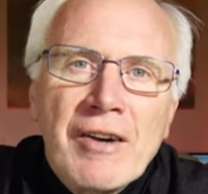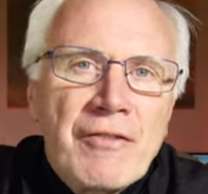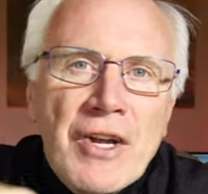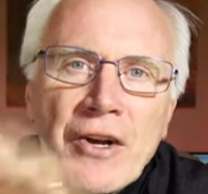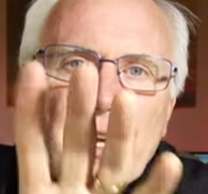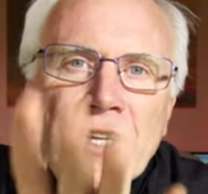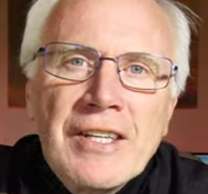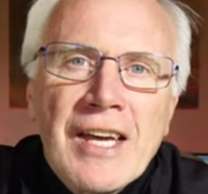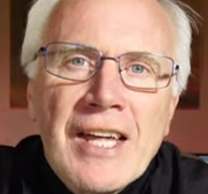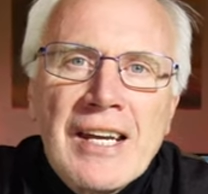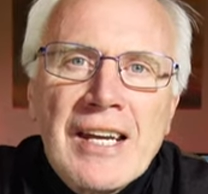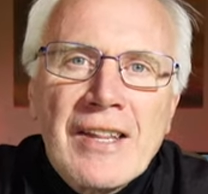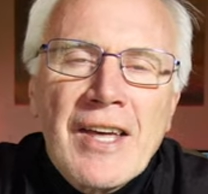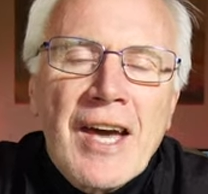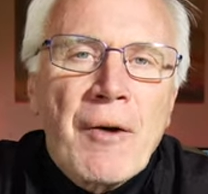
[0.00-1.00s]
If you're into
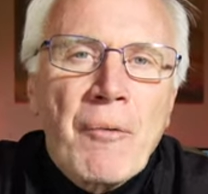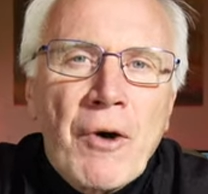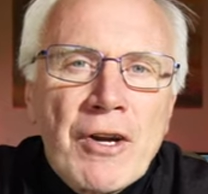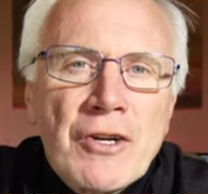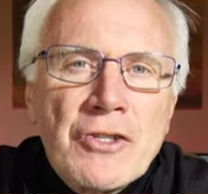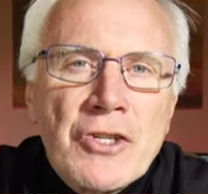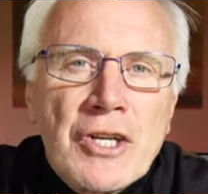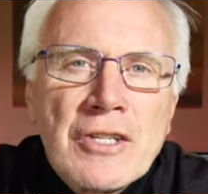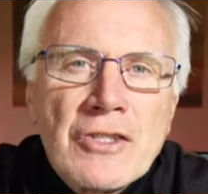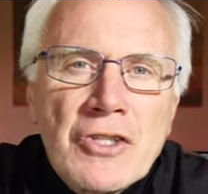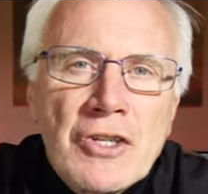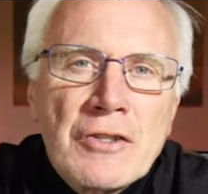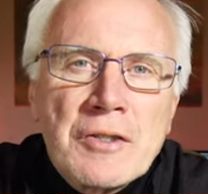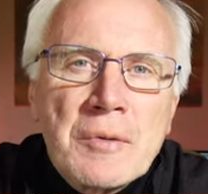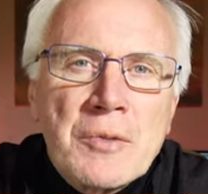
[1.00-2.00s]
any of that, why don't you
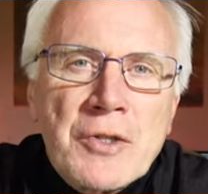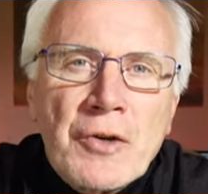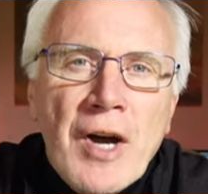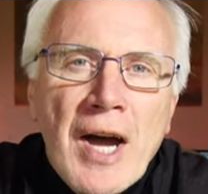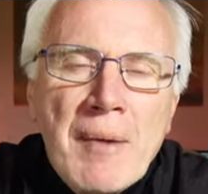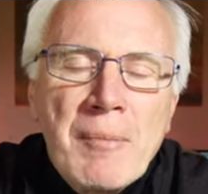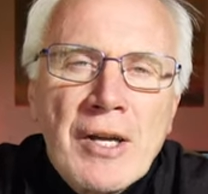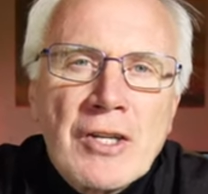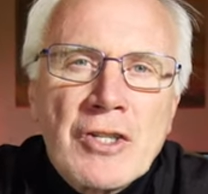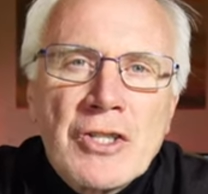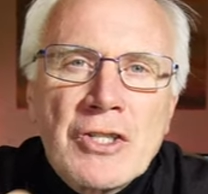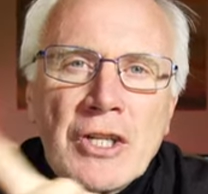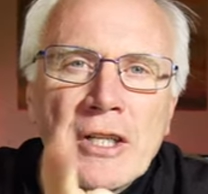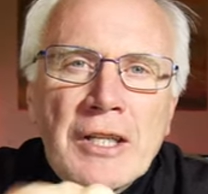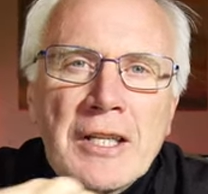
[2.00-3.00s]
consider subscribing?
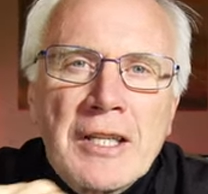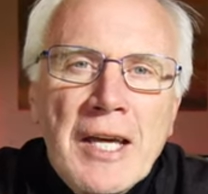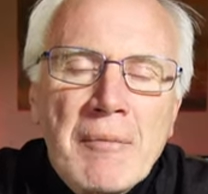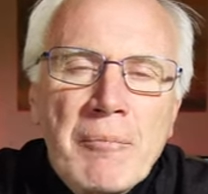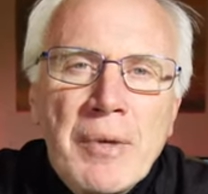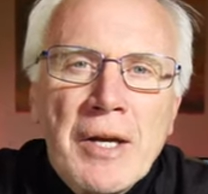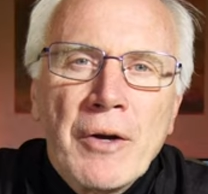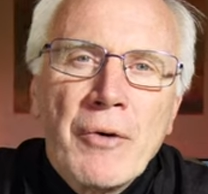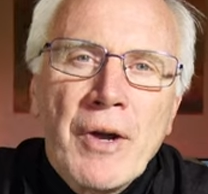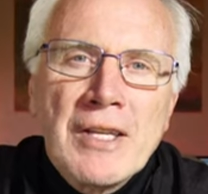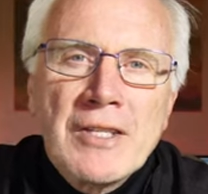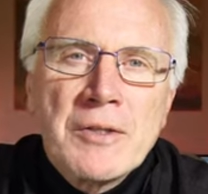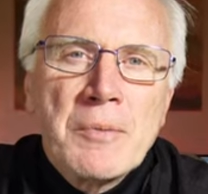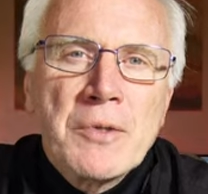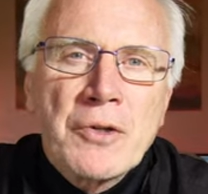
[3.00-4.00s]
Just click that big
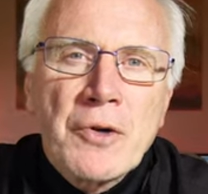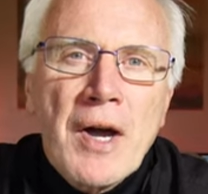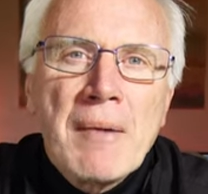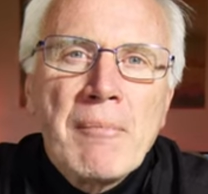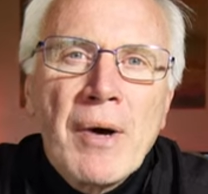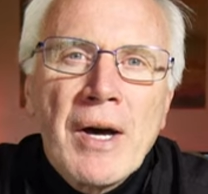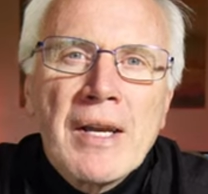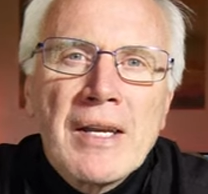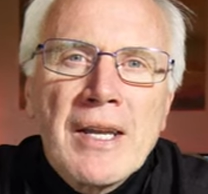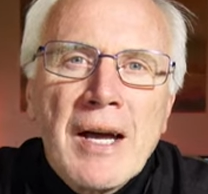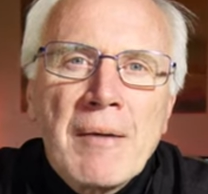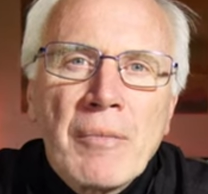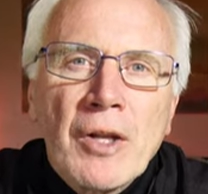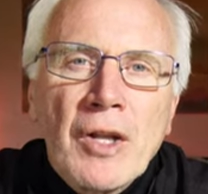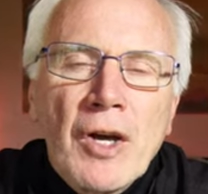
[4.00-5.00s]
red subscribe button
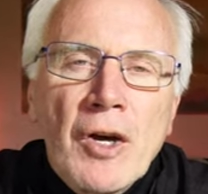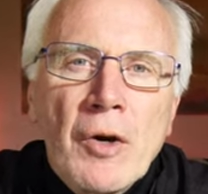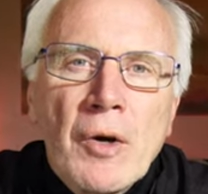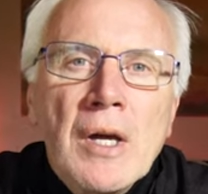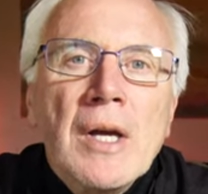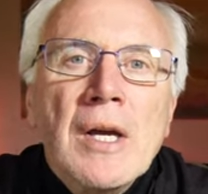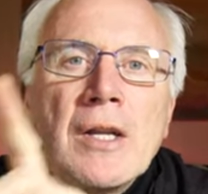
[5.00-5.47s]
down below.